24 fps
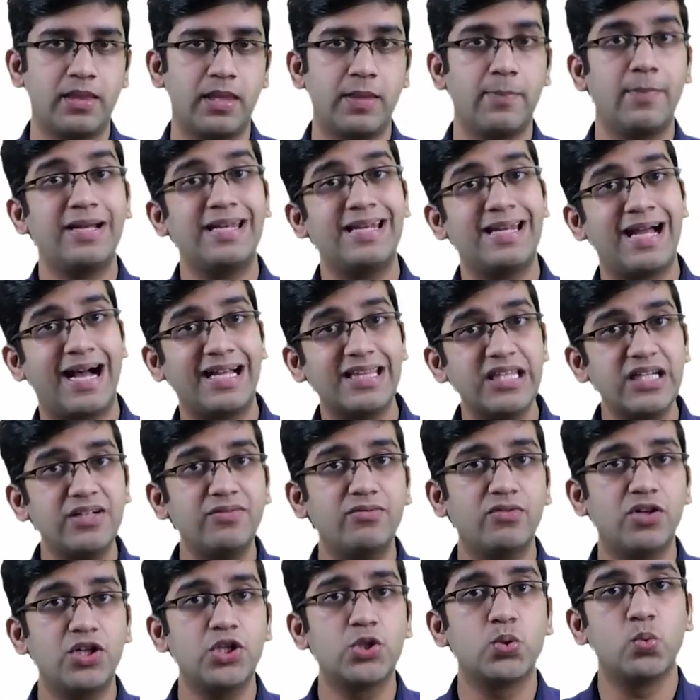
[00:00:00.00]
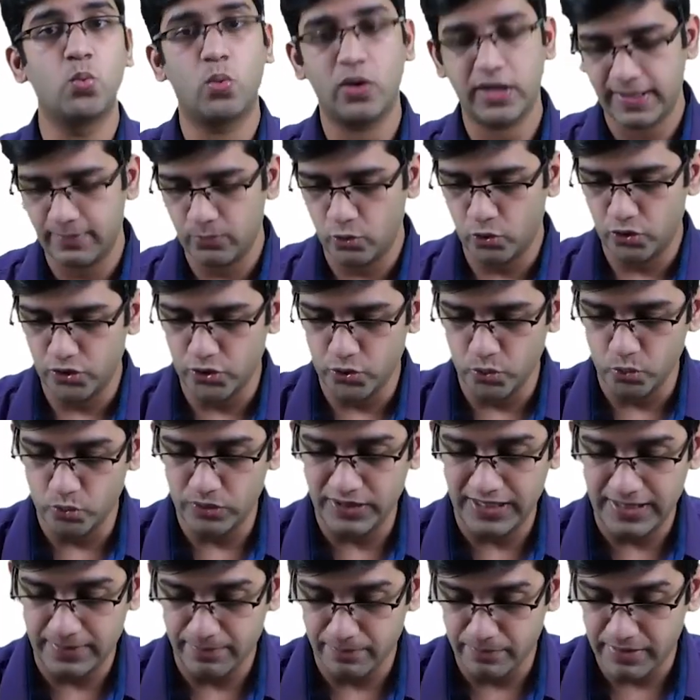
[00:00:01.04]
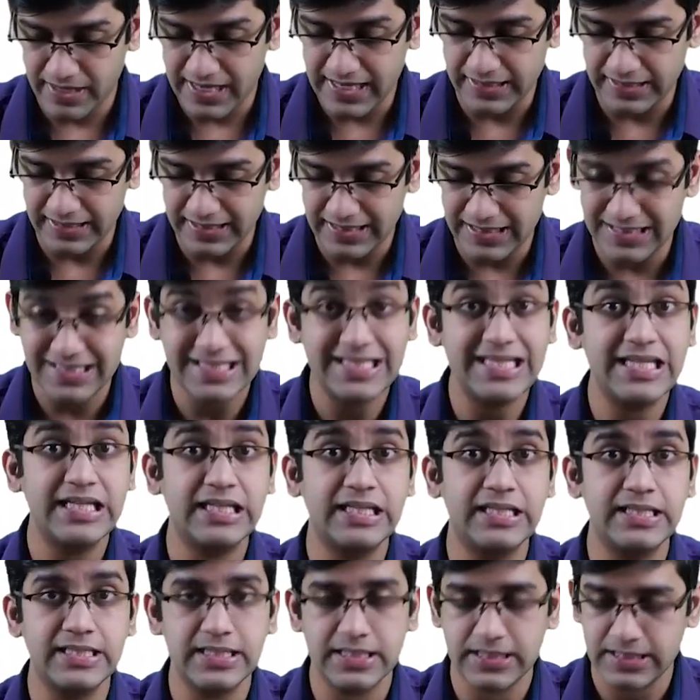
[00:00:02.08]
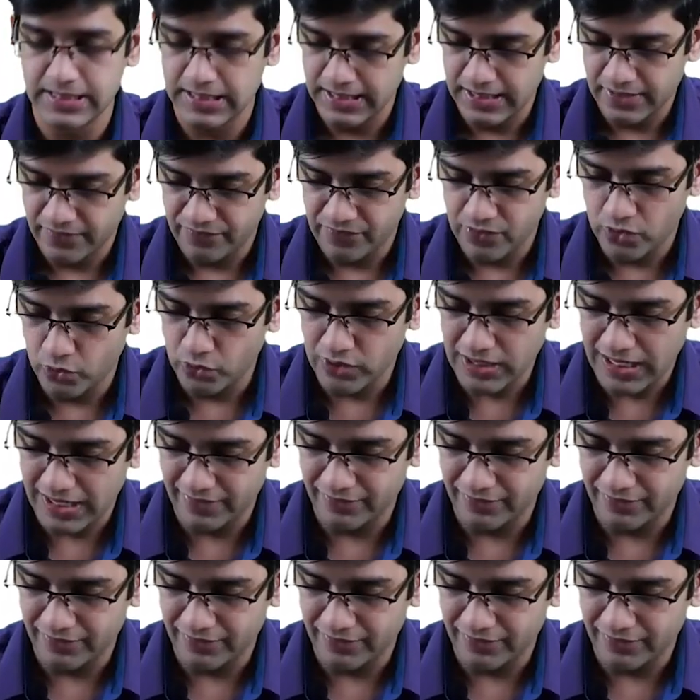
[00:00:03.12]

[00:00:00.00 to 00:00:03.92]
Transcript: But in other words, what I'm going to do in brain, in CNS is, we're going to